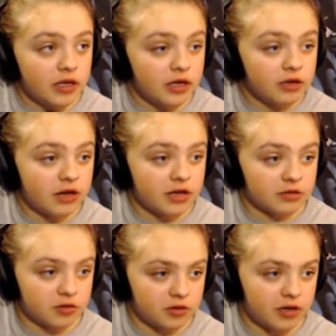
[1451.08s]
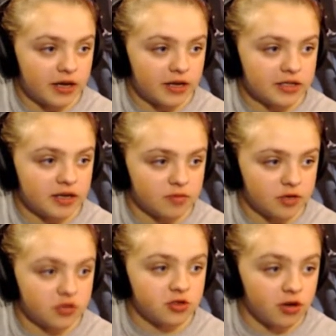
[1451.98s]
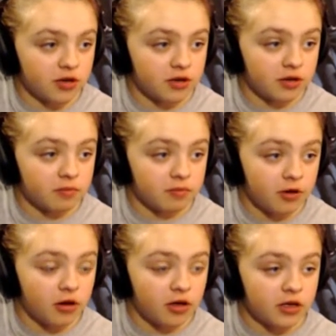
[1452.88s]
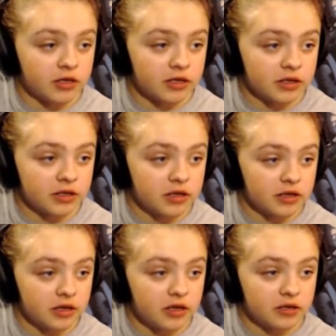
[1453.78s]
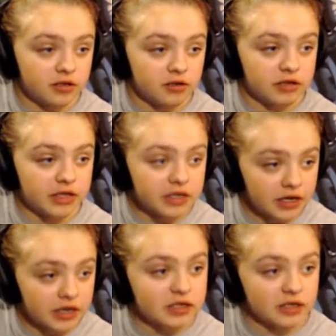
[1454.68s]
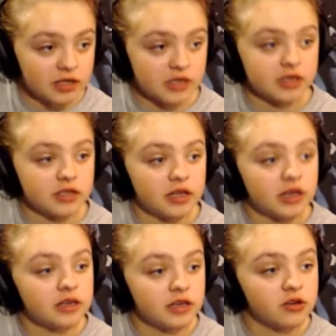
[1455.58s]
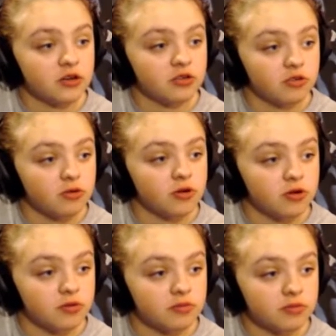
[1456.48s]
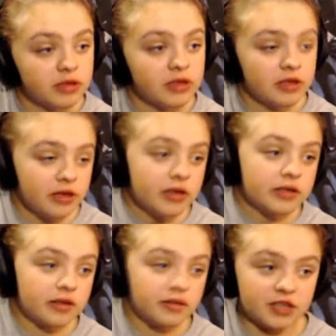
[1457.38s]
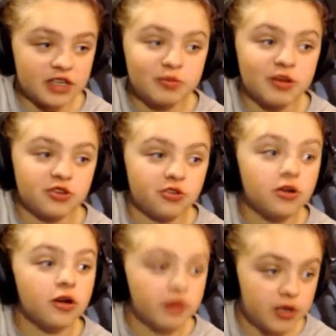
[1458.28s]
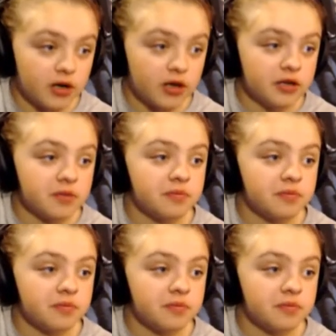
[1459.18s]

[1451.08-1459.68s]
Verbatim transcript: interact with you guys that much on a on the during the nights unless it's like dinner or something special going on.